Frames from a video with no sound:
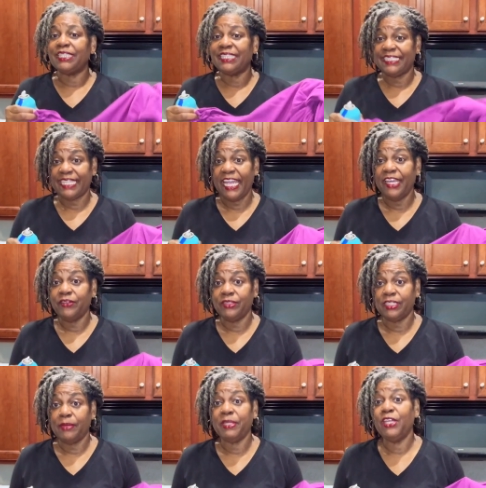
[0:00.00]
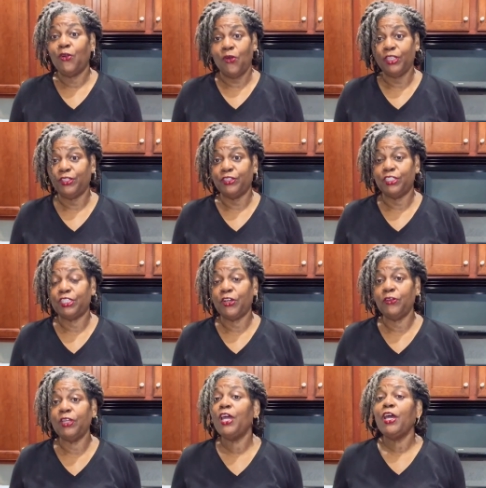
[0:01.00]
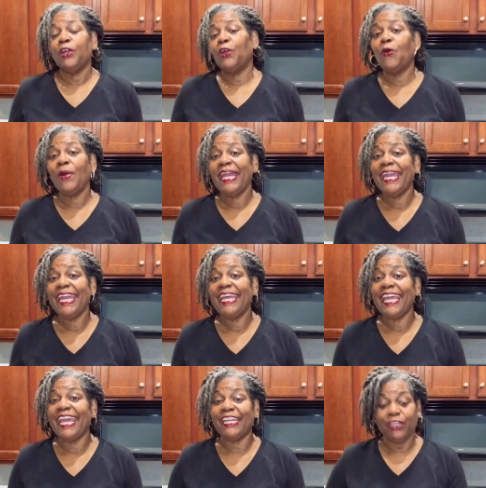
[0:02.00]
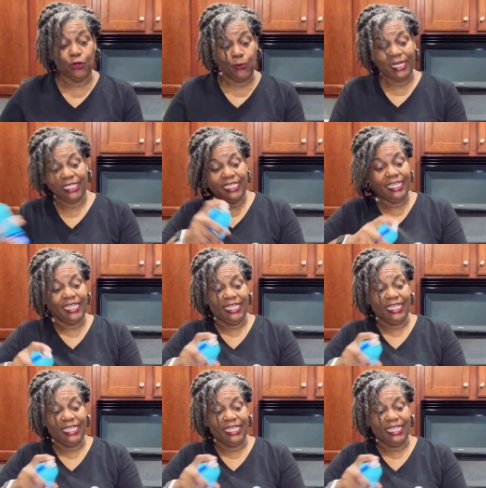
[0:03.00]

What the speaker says: a stain or something on your shirt, go ahead and quickly,